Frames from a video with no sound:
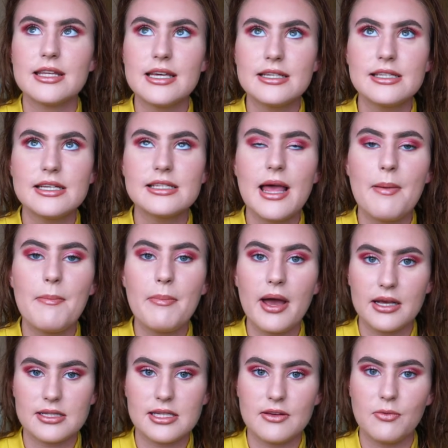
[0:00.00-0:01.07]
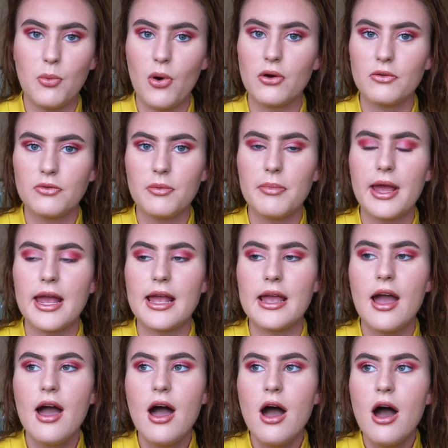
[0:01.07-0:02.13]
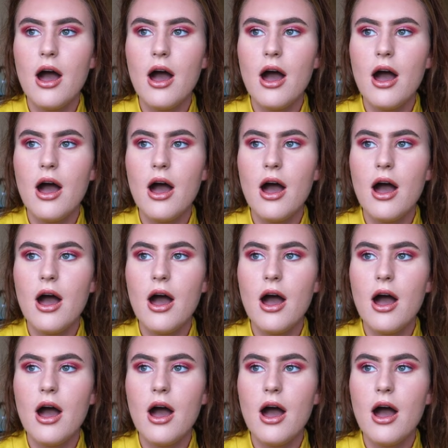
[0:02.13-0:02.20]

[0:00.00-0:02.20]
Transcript: This is a massive one for me